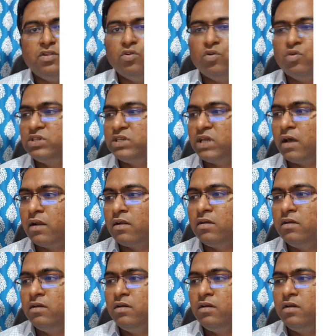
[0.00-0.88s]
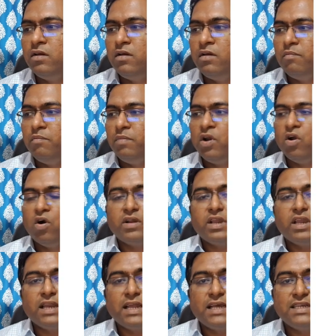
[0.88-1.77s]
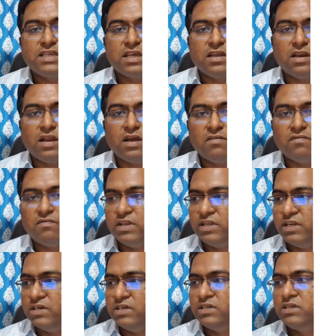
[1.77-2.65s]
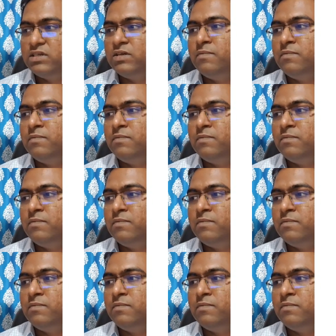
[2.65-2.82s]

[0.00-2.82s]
Those are belongingness and love needs.